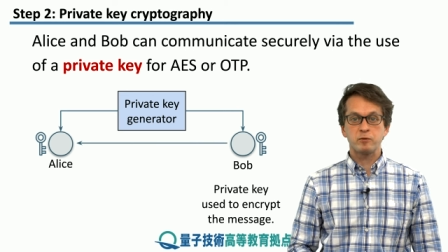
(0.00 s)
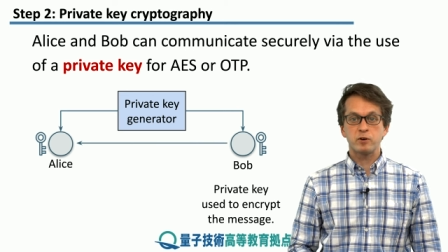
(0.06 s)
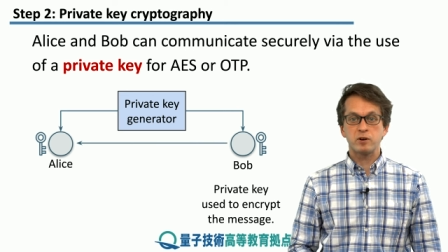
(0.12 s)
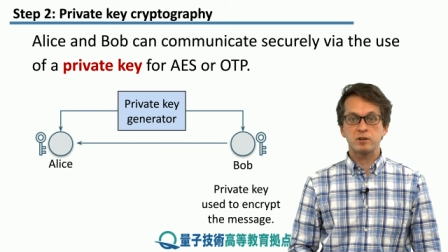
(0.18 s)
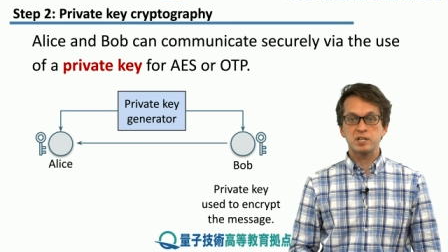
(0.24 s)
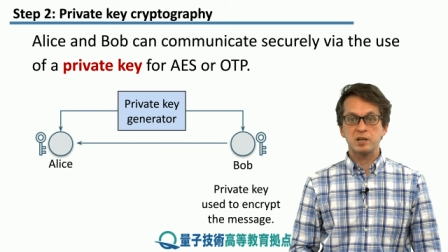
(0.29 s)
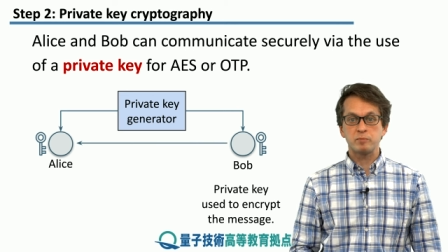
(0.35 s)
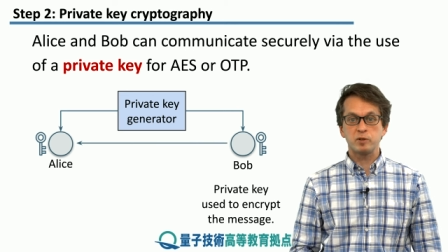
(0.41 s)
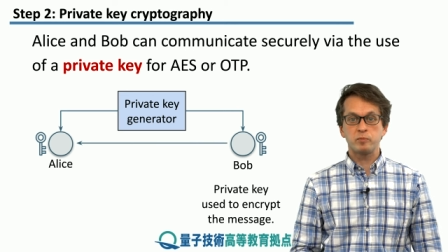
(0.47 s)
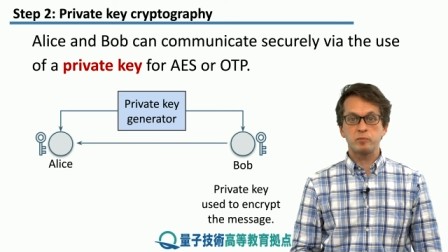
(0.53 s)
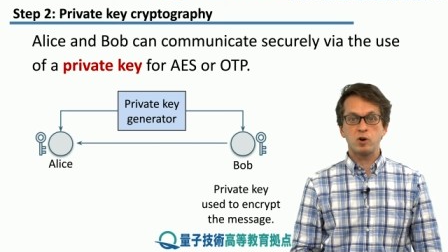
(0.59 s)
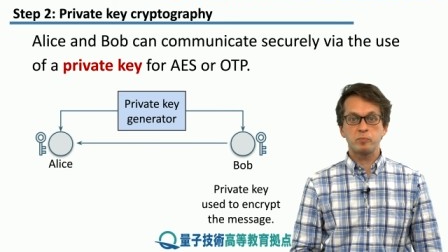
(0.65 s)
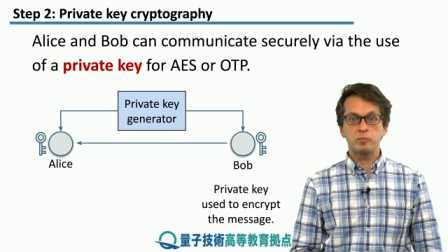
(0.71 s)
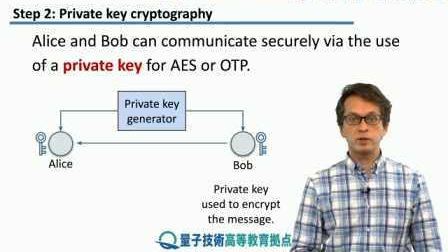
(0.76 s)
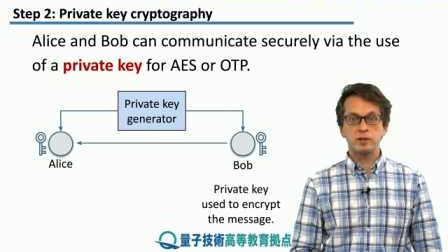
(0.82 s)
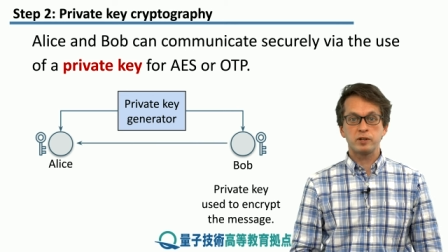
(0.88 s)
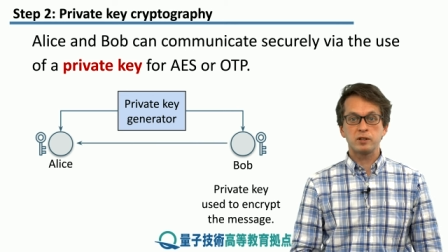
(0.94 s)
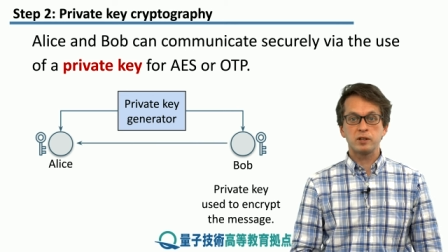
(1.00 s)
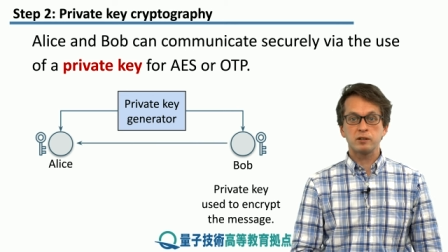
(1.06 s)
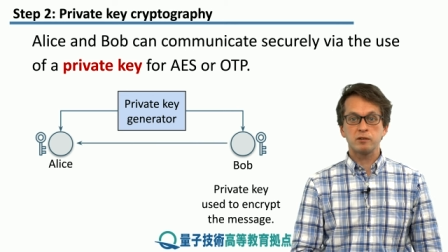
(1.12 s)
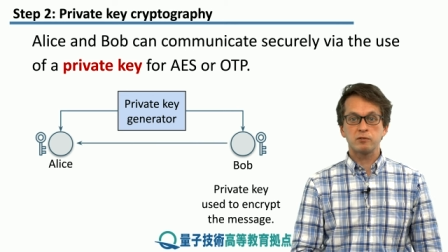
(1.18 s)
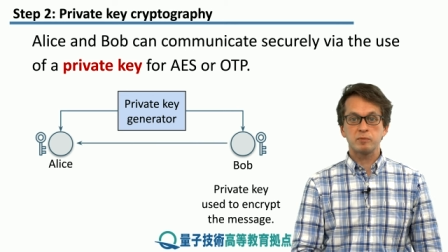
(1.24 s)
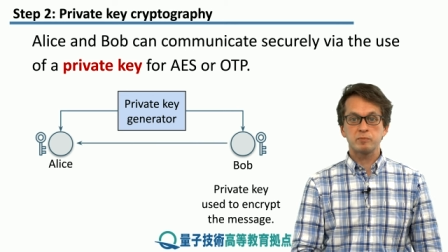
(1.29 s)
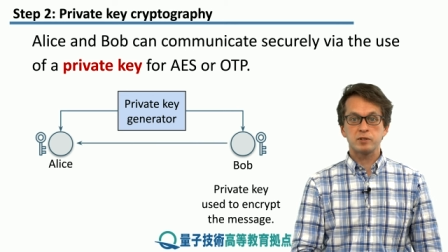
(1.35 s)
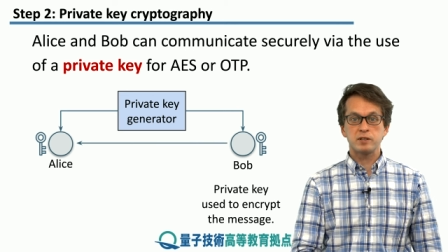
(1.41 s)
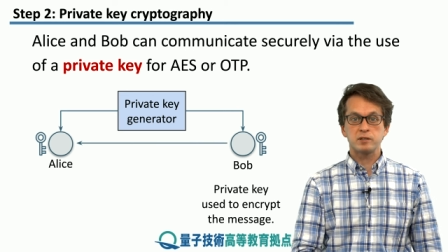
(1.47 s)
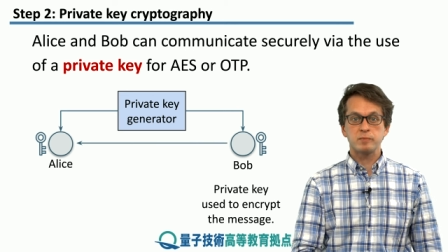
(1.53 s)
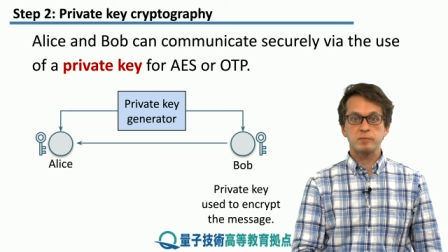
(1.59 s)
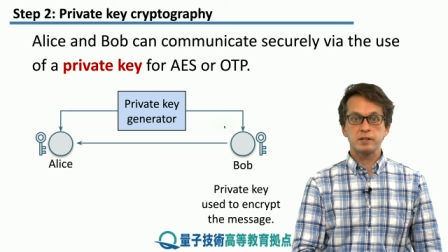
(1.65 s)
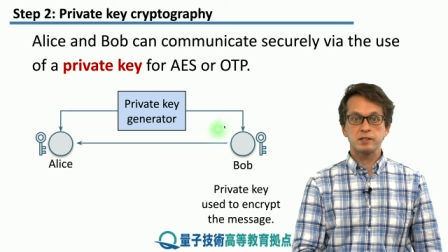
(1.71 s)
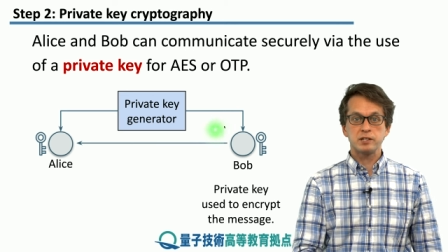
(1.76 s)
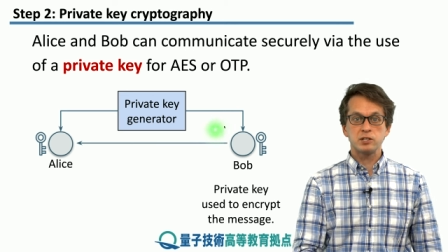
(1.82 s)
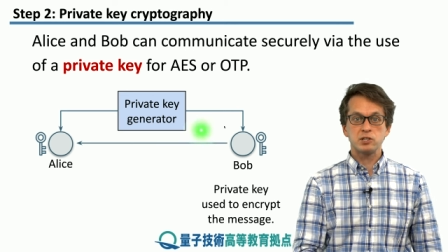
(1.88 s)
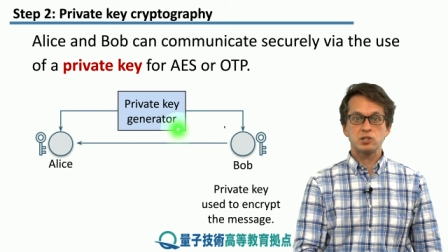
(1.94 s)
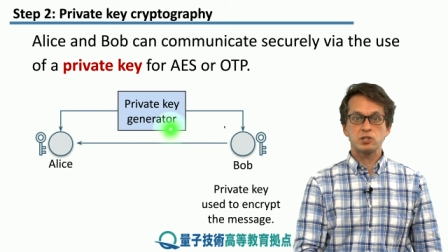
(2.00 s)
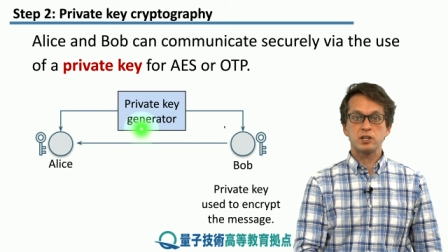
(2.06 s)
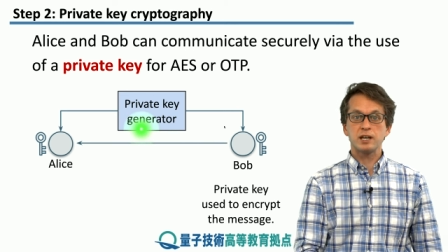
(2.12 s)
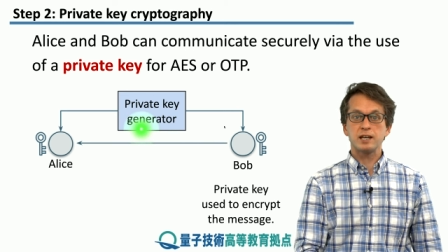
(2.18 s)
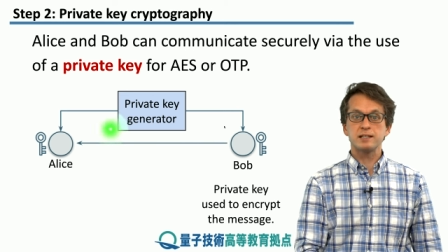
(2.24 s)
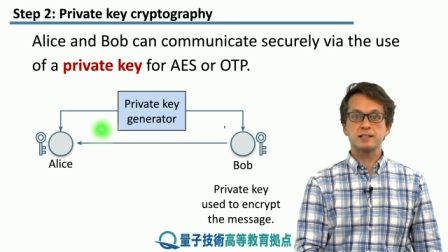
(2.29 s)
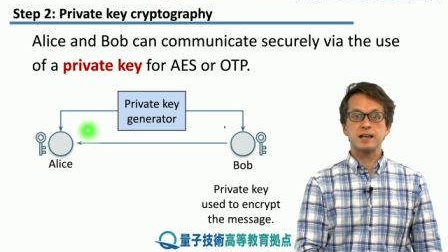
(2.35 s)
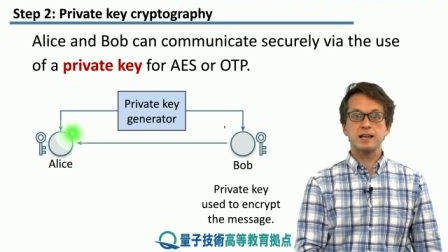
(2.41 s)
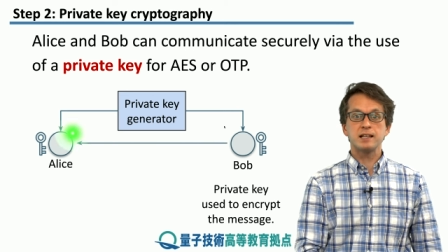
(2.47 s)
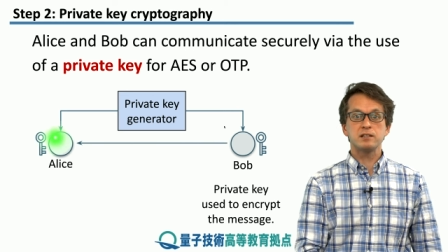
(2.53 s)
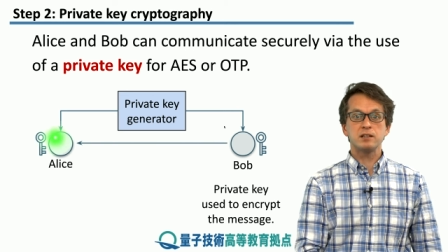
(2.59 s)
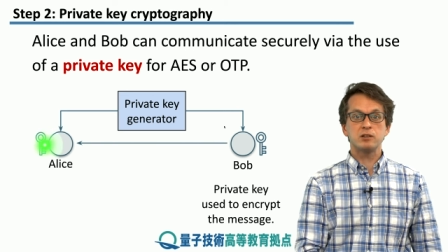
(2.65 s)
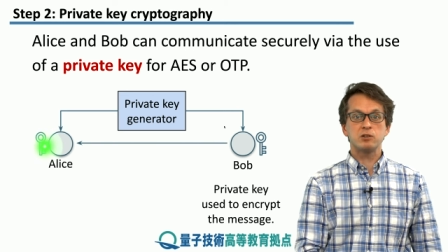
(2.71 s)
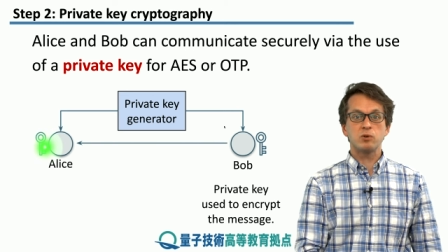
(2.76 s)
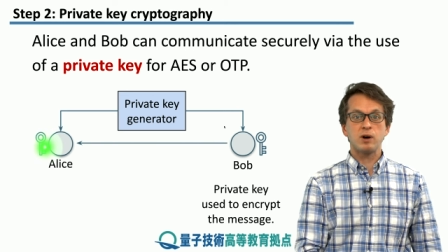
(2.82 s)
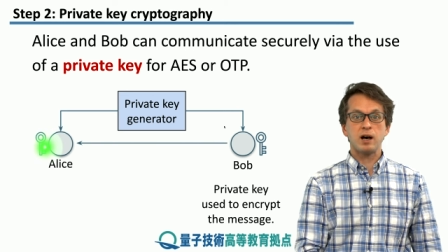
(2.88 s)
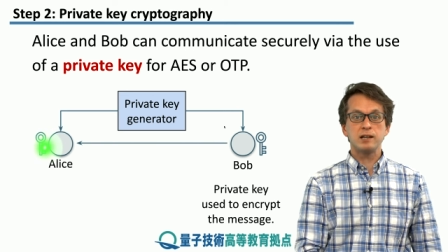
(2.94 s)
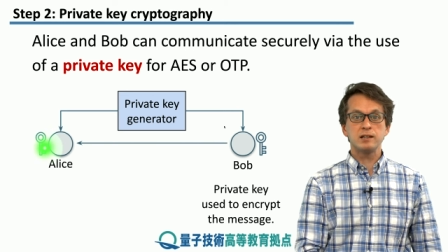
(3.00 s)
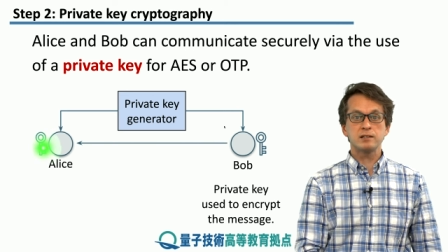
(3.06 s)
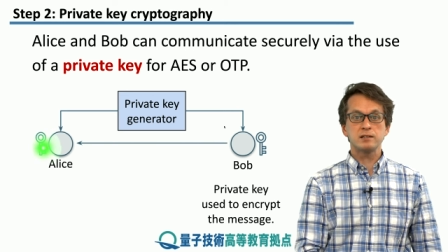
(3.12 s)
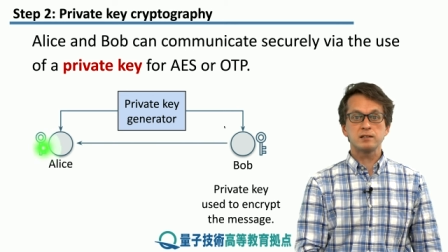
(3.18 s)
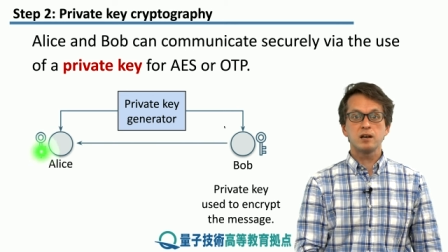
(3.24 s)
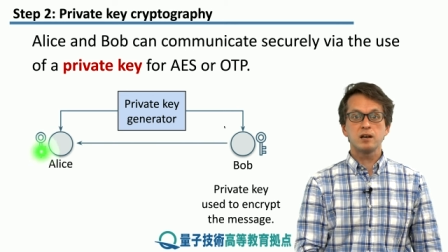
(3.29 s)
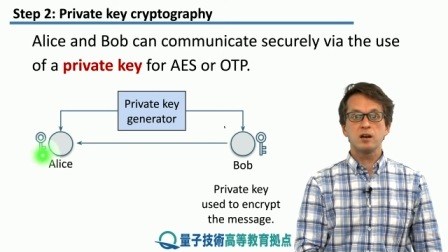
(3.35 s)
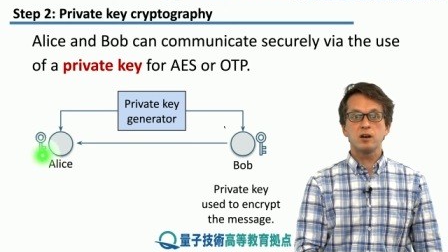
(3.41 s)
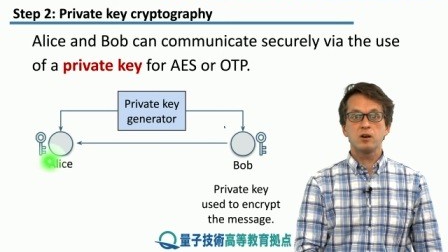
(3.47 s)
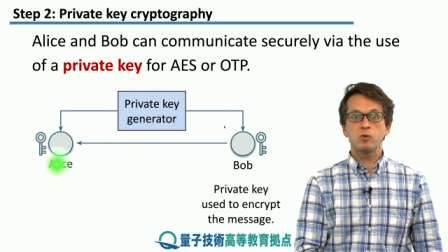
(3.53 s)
For example, Bob encrypts his message, he sends it to Alice,